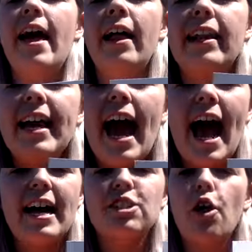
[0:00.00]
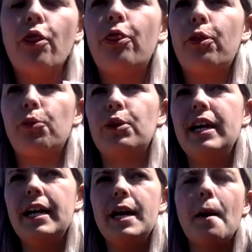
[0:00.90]
Ellie has
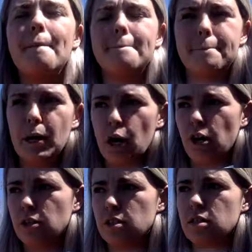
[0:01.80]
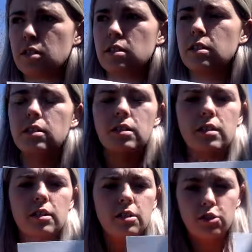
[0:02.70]
3 balls.
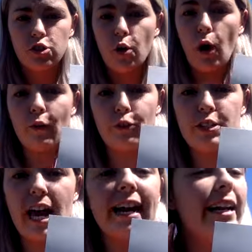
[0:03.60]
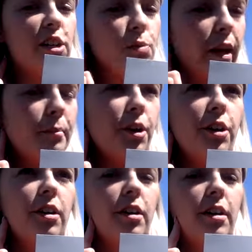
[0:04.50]
So our first addend is what number?
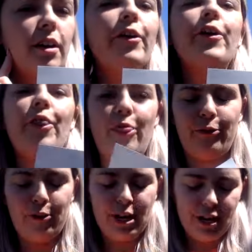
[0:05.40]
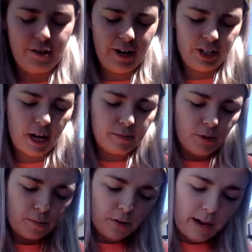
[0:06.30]
3. Great job.
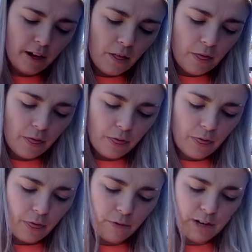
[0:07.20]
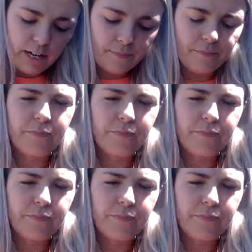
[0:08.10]
So I'm going to write a 3.